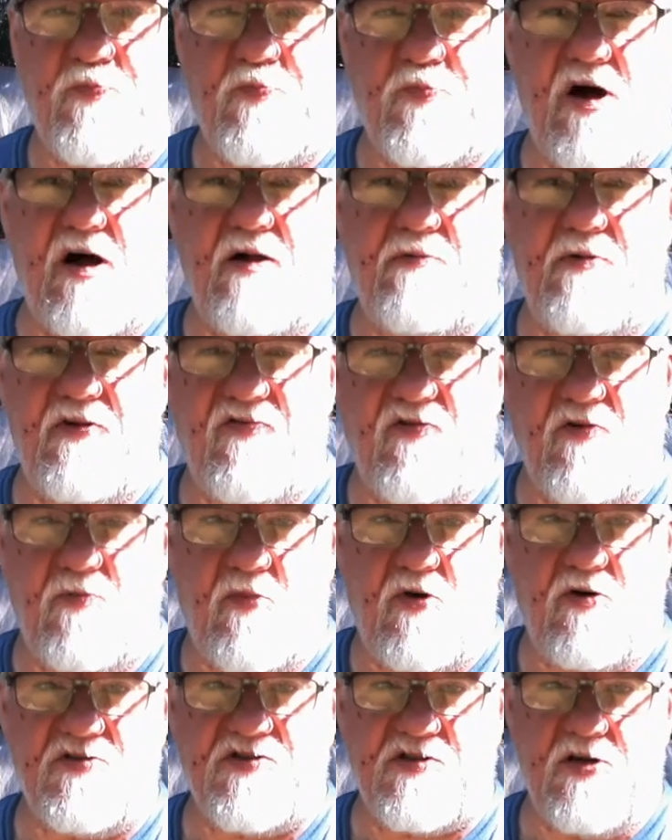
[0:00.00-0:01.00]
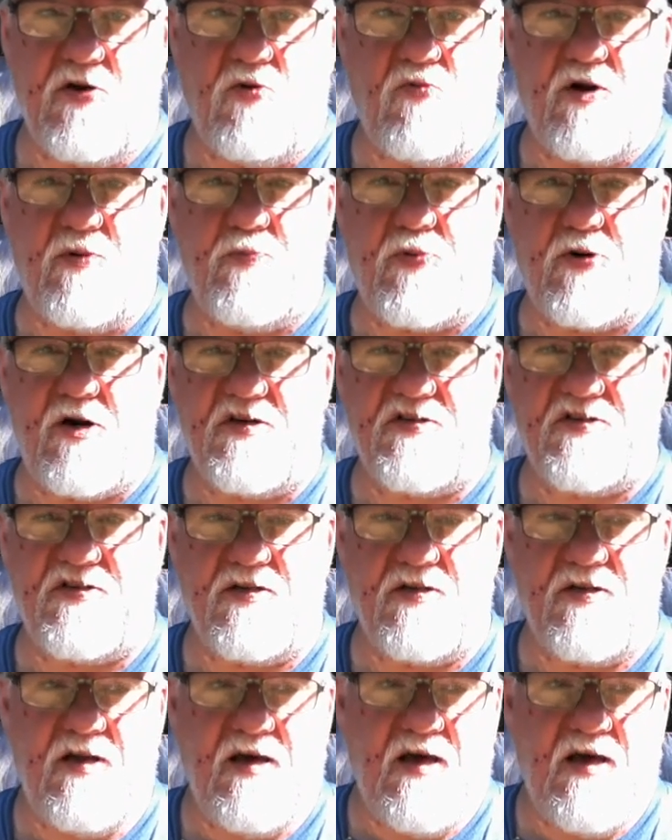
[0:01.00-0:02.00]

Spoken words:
probably for mostly one person.